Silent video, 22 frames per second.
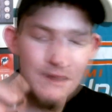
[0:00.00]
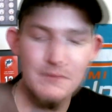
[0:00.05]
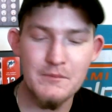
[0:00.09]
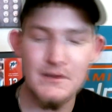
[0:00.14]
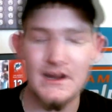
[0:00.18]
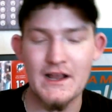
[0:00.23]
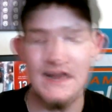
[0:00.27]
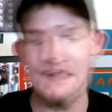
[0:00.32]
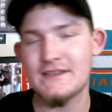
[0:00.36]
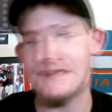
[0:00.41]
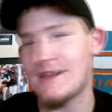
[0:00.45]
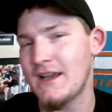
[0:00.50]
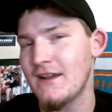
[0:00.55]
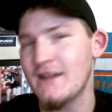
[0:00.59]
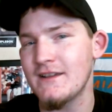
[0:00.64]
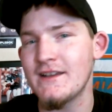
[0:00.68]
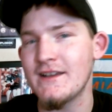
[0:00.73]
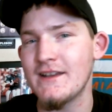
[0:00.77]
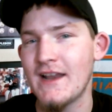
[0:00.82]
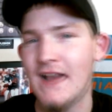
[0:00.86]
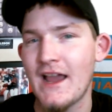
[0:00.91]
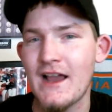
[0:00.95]
But I tell
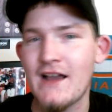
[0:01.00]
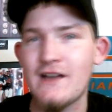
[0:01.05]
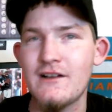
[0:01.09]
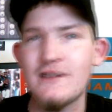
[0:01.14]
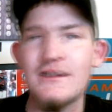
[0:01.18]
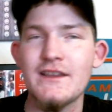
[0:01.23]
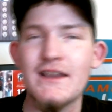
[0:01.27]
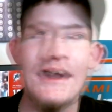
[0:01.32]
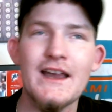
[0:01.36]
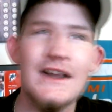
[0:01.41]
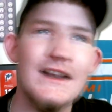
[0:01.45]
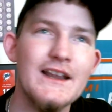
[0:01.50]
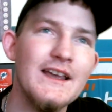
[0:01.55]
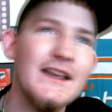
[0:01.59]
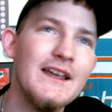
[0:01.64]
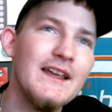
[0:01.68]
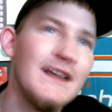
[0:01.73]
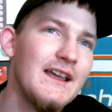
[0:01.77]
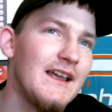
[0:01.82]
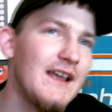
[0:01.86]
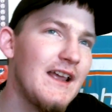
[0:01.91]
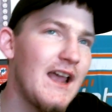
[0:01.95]
you now that
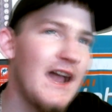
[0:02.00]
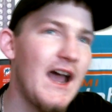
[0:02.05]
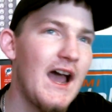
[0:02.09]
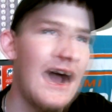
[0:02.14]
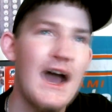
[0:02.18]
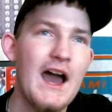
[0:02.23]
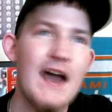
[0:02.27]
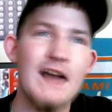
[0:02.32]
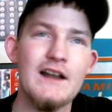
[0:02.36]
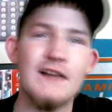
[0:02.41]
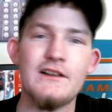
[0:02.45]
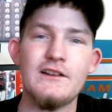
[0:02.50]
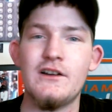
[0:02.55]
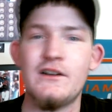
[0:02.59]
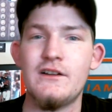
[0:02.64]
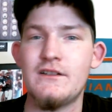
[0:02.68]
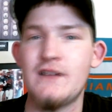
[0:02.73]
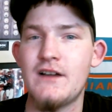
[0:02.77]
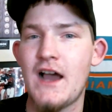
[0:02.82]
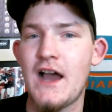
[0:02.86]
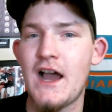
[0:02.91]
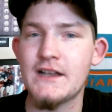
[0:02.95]
I don't
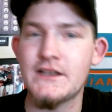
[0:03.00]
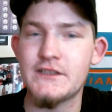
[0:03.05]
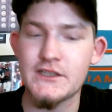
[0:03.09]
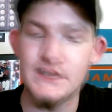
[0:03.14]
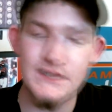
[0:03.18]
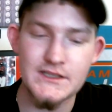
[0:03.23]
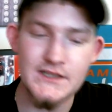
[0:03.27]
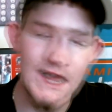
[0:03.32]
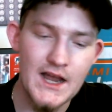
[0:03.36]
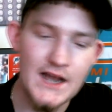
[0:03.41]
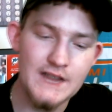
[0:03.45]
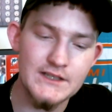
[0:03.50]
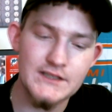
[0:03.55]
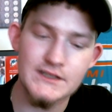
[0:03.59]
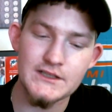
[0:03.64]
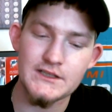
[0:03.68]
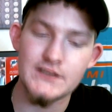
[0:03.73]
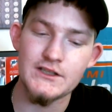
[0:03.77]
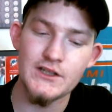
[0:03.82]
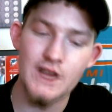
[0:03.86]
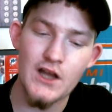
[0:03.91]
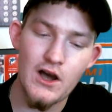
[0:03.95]
know. I just I
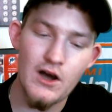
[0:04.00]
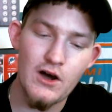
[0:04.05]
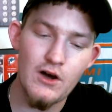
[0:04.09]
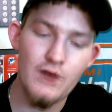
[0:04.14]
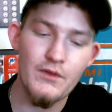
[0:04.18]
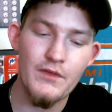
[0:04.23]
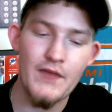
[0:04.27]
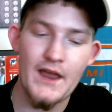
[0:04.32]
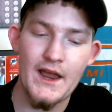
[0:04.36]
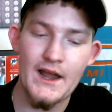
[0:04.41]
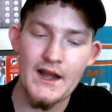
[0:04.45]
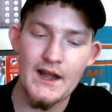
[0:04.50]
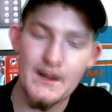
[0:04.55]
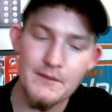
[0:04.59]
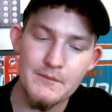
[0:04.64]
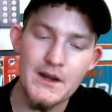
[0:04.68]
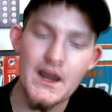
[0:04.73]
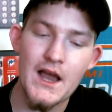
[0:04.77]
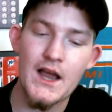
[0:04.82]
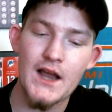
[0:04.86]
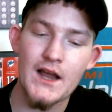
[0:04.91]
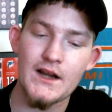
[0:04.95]
just know that
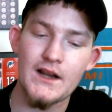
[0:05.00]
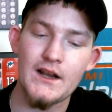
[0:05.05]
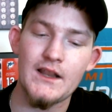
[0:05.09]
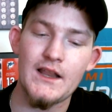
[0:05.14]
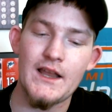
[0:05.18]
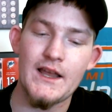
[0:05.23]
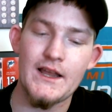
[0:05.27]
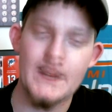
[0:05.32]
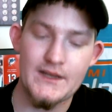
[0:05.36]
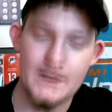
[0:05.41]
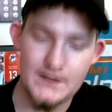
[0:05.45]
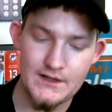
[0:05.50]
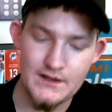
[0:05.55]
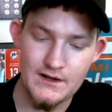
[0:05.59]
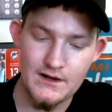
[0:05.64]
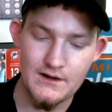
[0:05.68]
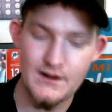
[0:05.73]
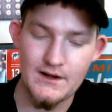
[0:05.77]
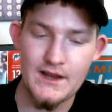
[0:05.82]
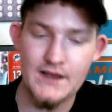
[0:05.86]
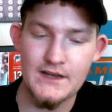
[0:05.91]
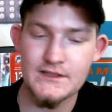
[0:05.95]
I'm not gonna like it.
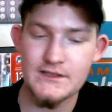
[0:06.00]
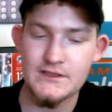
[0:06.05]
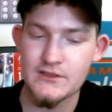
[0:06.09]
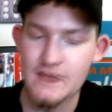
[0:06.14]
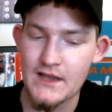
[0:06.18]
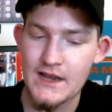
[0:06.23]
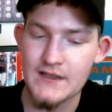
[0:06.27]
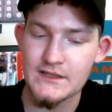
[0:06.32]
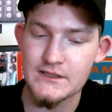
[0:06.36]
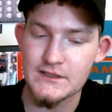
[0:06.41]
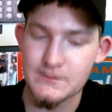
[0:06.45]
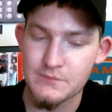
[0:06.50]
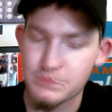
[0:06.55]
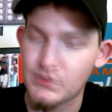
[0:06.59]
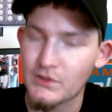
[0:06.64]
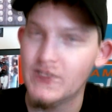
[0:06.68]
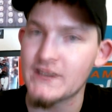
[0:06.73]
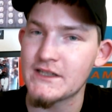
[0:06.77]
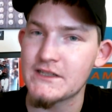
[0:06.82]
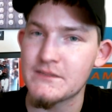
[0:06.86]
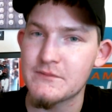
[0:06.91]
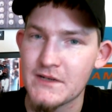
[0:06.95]
All right. So that just
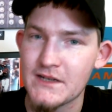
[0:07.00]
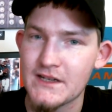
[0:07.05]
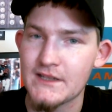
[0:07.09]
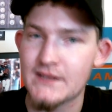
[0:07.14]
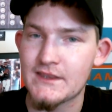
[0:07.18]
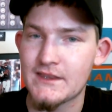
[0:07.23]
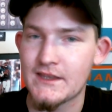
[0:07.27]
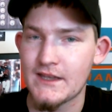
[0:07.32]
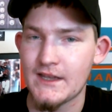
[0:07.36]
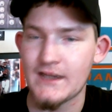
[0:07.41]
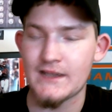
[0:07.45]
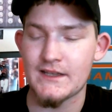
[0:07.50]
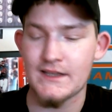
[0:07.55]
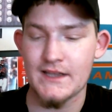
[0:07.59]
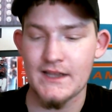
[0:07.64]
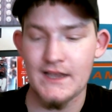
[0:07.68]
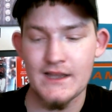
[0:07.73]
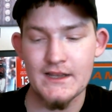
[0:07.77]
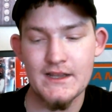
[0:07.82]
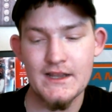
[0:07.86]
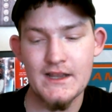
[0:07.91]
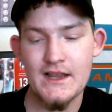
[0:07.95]
brings me to think
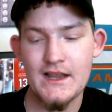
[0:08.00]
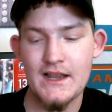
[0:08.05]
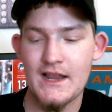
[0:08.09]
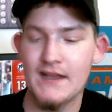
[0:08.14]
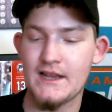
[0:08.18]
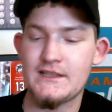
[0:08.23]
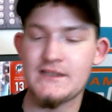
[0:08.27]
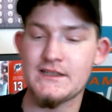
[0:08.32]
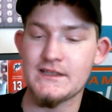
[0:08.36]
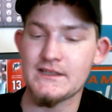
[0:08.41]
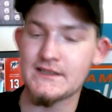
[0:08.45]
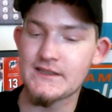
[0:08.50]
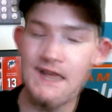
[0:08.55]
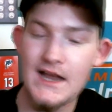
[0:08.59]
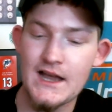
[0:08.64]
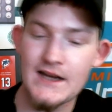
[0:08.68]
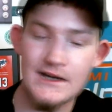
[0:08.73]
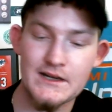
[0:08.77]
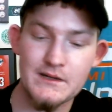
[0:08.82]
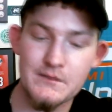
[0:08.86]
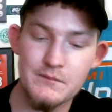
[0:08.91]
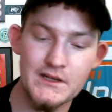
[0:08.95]
that it's just
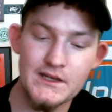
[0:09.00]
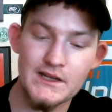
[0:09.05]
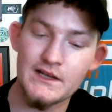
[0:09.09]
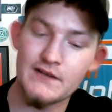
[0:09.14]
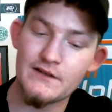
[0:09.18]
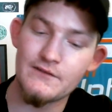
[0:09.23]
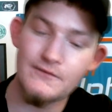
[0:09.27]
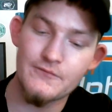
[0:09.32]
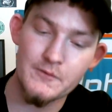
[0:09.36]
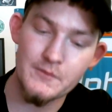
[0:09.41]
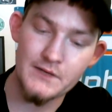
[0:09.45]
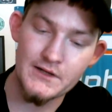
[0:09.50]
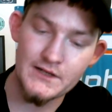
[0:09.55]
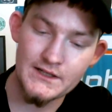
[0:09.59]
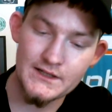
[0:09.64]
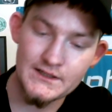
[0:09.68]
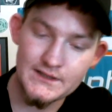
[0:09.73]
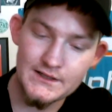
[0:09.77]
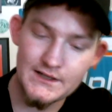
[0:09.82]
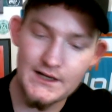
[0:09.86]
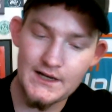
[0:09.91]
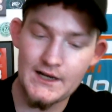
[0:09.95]
not gonna be good for me.
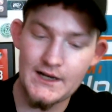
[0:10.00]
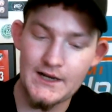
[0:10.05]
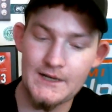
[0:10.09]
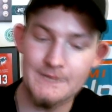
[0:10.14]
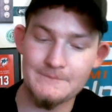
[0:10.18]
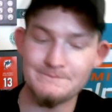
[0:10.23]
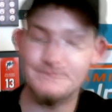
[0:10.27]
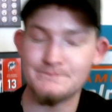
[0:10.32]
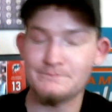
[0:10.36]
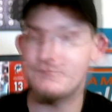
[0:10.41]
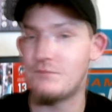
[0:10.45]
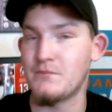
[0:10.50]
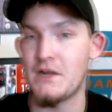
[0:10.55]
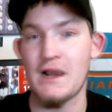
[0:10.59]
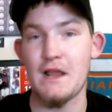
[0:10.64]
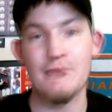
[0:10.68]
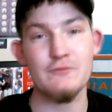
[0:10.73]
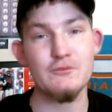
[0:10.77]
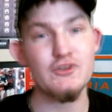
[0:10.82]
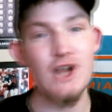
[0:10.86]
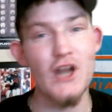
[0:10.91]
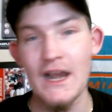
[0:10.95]
Um, but
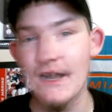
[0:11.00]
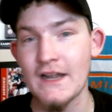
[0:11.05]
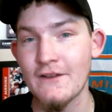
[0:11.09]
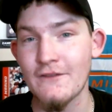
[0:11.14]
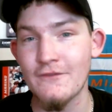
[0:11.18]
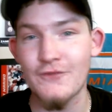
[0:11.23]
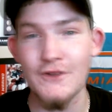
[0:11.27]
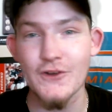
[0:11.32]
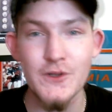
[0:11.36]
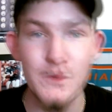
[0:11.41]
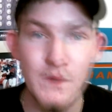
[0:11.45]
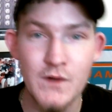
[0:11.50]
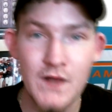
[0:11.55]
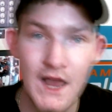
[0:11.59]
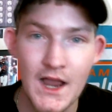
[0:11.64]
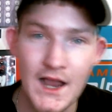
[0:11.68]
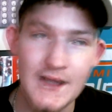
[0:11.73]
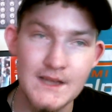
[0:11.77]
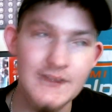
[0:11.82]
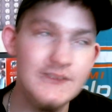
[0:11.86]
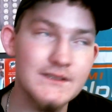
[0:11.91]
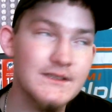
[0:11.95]
I'm trying it for you
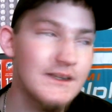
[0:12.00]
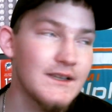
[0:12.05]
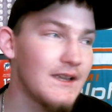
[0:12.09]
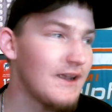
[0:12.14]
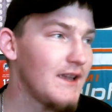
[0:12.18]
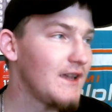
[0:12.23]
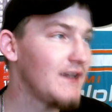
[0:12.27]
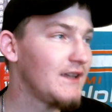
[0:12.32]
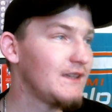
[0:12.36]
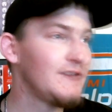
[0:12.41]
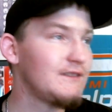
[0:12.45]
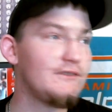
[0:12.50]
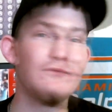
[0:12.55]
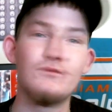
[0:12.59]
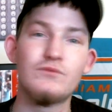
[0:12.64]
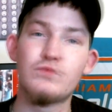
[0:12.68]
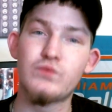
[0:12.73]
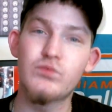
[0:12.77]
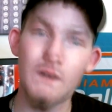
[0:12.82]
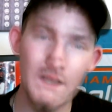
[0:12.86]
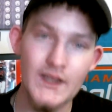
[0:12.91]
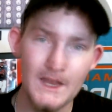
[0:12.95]
guys
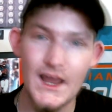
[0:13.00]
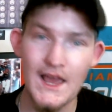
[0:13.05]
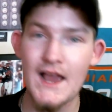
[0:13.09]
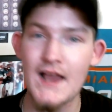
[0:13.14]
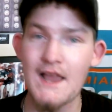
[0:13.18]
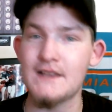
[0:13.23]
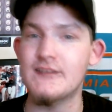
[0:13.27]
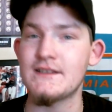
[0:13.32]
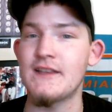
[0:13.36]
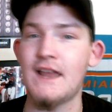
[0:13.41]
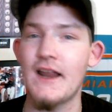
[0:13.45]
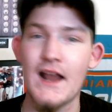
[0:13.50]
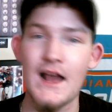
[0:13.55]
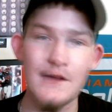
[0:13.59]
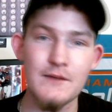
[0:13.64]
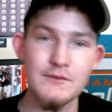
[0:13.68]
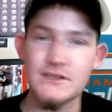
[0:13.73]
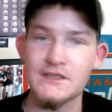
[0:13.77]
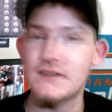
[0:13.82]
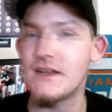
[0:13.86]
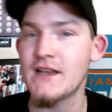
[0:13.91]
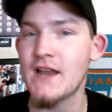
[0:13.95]
realize that
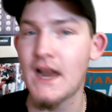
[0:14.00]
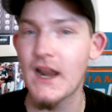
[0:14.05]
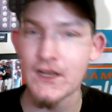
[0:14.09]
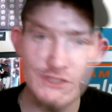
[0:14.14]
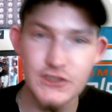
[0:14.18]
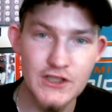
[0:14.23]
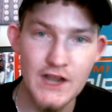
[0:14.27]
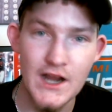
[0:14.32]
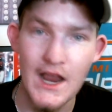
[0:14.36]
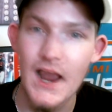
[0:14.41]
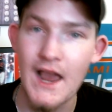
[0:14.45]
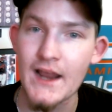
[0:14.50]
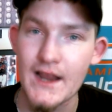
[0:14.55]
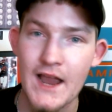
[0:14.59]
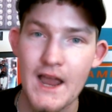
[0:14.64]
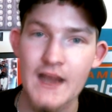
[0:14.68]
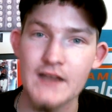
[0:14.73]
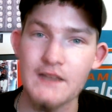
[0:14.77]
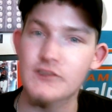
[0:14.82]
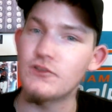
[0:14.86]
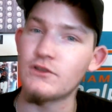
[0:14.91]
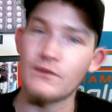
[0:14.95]
I'm just not a chai
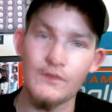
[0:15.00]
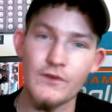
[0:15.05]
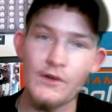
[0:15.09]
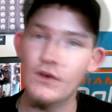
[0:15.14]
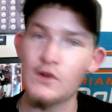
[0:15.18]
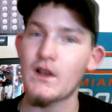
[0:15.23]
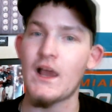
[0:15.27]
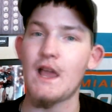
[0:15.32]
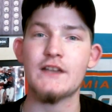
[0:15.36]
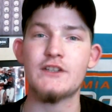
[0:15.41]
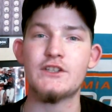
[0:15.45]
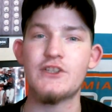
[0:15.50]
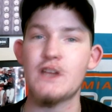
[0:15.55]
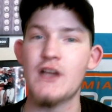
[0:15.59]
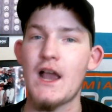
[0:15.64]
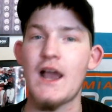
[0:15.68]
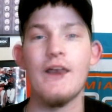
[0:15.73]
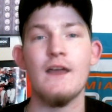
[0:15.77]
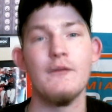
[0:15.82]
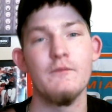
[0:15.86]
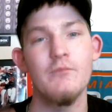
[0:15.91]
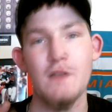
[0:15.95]
guy. So if you like
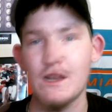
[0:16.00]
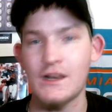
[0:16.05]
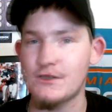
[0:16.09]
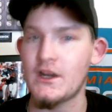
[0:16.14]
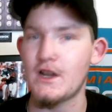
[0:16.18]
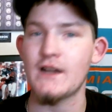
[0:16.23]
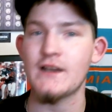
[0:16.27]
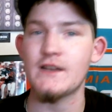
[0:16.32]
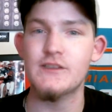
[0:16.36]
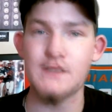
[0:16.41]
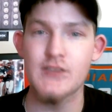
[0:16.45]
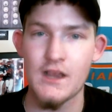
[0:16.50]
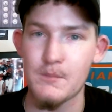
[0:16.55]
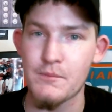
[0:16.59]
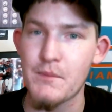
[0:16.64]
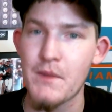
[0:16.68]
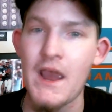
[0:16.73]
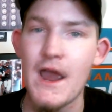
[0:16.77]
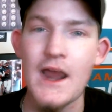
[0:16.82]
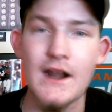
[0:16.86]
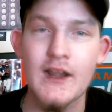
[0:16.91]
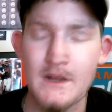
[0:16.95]
chai, I'm not trying to talk
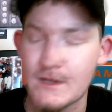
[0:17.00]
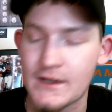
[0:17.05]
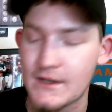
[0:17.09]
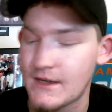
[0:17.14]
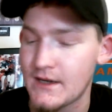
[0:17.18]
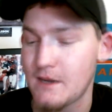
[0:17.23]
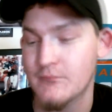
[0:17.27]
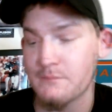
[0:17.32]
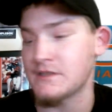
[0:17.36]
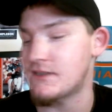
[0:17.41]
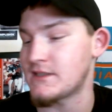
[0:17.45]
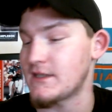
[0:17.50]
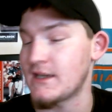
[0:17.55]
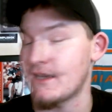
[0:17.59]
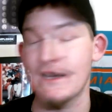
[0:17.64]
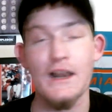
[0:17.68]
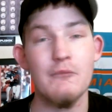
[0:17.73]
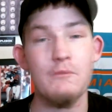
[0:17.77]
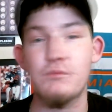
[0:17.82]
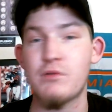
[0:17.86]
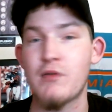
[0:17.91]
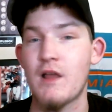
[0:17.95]
bad on it. I'm just saying
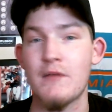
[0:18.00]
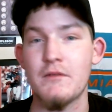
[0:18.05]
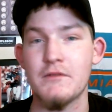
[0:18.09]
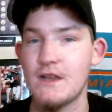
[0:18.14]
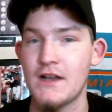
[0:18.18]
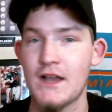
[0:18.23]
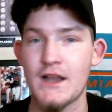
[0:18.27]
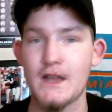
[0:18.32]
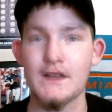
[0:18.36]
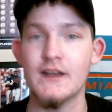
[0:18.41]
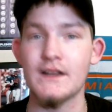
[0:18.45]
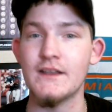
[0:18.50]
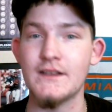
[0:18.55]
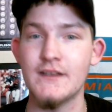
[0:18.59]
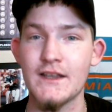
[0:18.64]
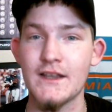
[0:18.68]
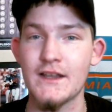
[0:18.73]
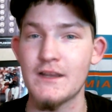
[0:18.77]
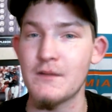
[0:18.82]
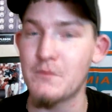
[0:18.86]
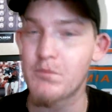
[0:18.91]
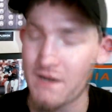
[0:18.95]
I'm probably not going to
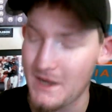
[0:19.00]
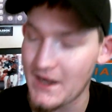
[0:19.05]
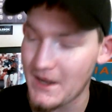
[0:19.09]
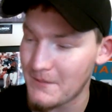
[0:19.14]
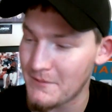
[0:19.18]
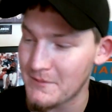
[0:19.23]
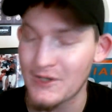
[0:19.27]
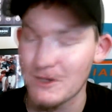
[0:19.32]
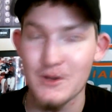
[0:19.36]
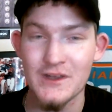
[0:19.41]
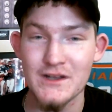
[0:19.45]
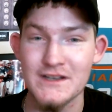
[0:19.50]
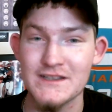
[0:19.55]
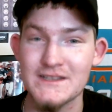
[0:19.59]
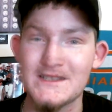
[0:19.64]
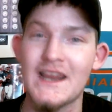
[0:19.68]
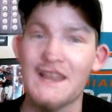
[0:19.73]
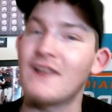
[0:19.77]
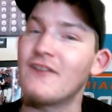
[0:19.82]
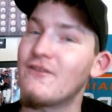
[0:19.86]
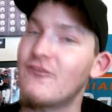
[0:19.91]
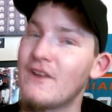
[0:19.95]
dig it, but I'm going to go ahead and
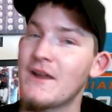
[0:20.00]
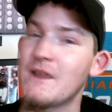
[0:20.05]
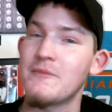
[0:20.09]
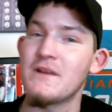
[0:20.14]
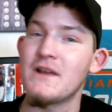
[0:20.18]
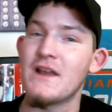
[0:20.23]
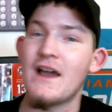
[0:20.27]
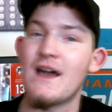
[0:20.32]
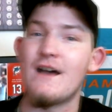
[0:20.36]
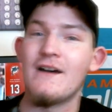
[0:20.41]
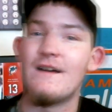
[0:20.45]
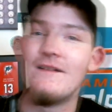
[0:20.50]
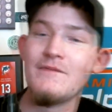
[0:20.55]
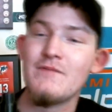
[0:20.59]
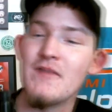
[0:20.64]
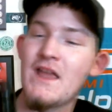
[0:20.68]
take a vape. now.